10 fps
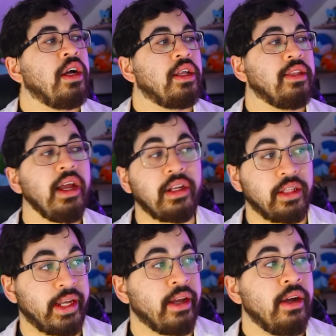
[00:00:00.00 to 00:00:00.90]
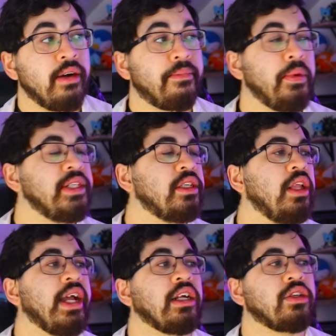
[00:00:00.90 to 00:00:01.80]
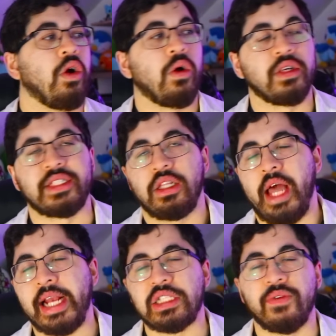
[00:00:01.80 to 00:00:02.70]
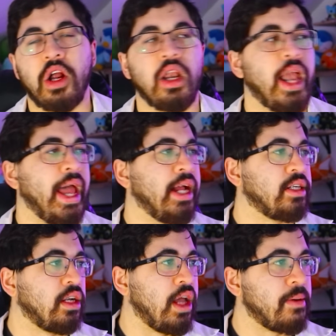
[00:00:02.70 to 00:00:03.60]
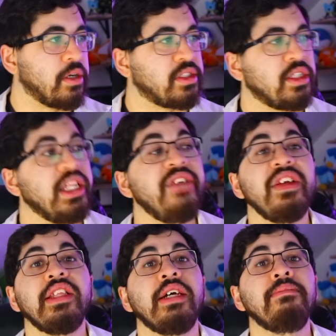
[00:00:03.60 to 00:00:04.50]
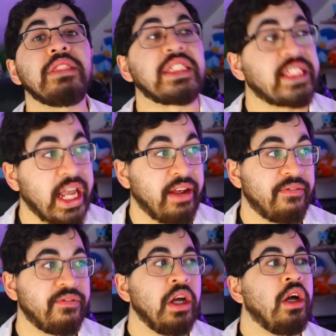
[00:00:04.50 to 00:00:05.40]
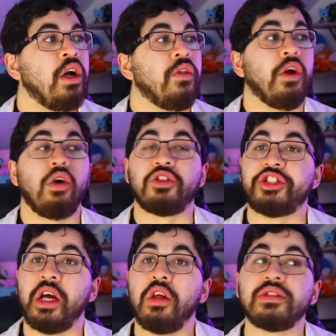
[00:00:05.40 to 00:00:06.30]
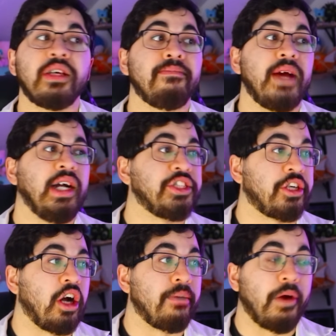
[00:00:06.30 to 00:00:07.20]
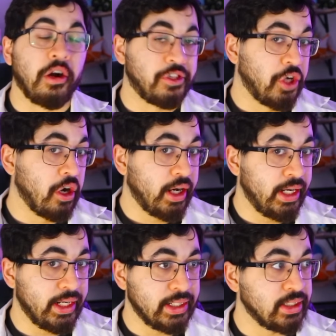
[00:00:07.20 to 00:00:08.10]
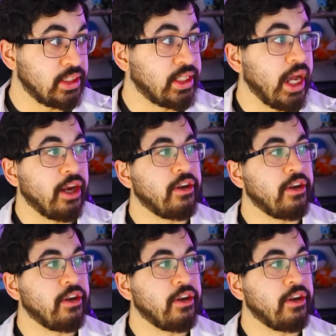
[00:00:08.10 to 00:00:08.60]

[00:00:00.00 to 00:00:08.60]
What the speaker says: Luckily, Weasel ignores the likes of our land lubbers, leaving them safe, though Shellos and Magikarp are targeted instead.